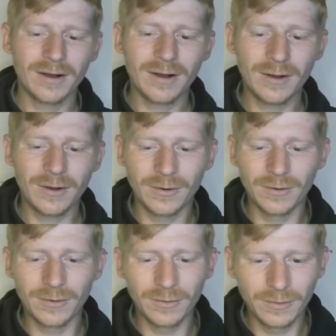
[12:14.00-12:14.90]

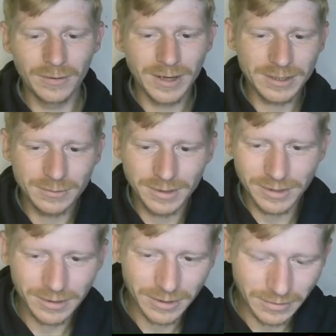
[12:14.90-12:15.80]
Oh, yes, we
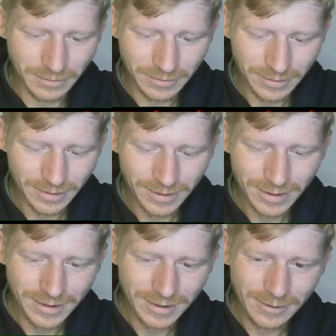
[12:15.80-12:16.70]
do.
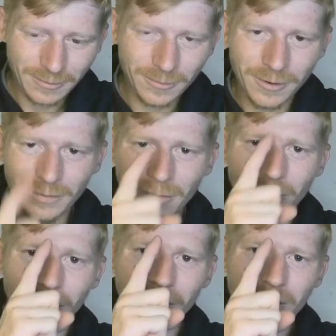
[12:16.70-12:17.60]
One
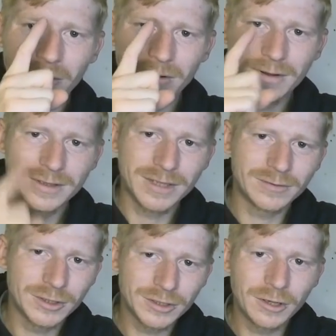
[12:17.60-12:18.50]
more. Because I've
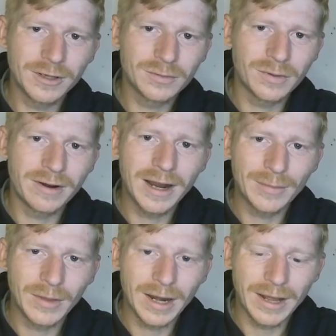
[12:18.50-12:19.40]
just noticed where I am
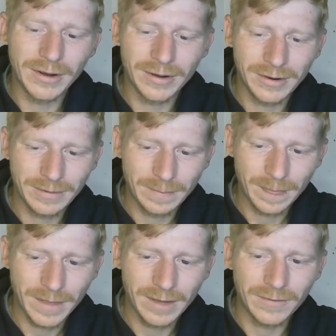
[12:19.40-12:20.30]
on the ladder.
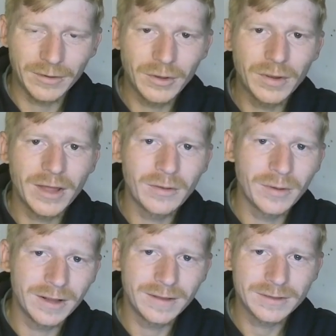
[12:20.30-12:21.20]
If I do get the
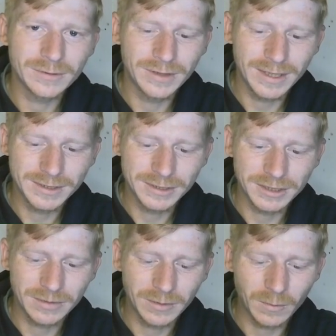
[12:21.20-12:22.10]
win in this one, ladies and
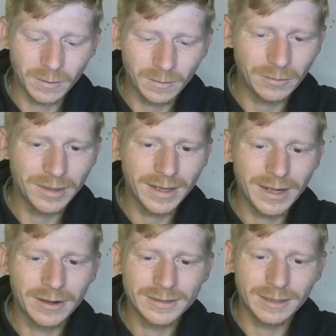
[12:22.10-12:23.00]
gentlemen, we be
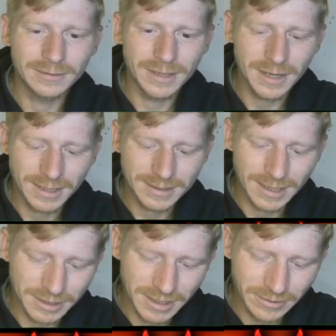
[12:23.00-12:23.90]
getting ourselves a nice
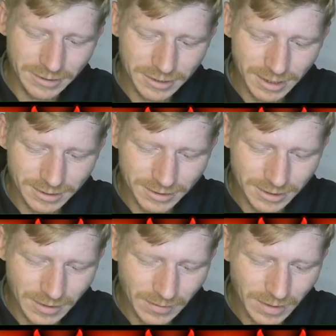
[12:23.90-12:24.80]
legendary chest.
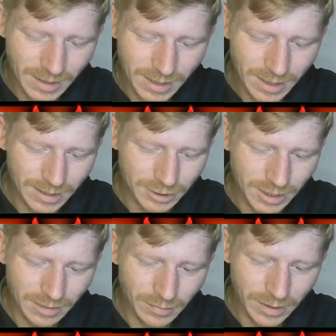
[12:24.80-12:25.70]
So let's
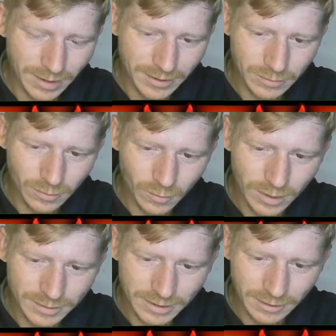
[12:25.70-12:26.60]
try and play this one
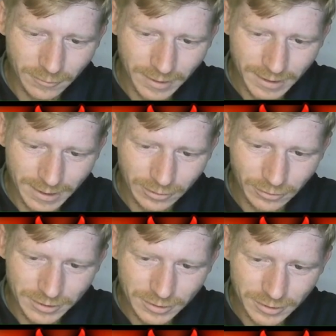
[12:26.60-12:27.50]
well, see if we can get it
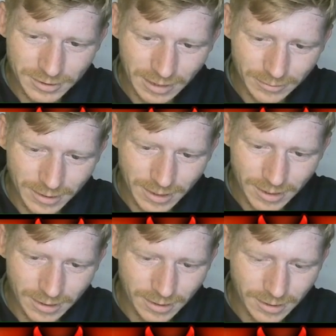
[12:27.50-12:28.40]
done. He's got Tamer there.
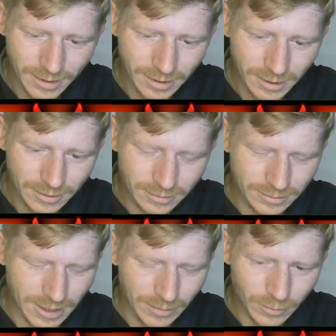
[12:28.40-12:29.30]

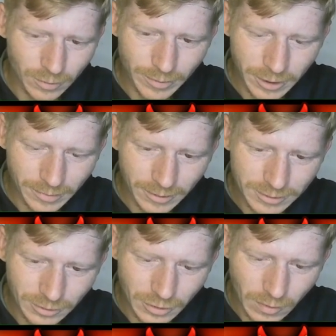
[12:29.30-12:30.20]
Tamer, what am I about? He's
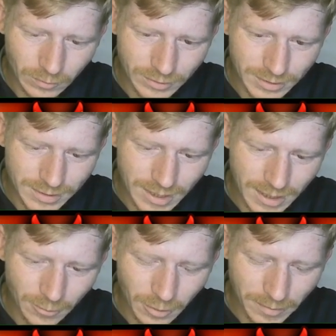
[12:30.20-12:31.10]
got Cultist
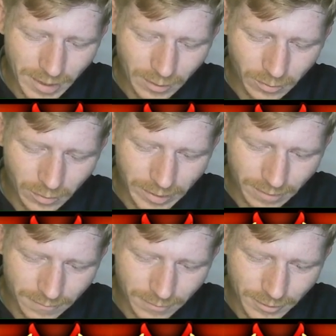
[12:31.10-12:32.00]
there. We've got Bedlam coming
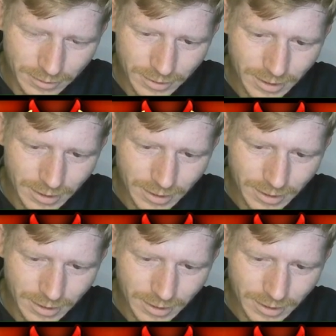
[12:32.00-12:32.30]
out first.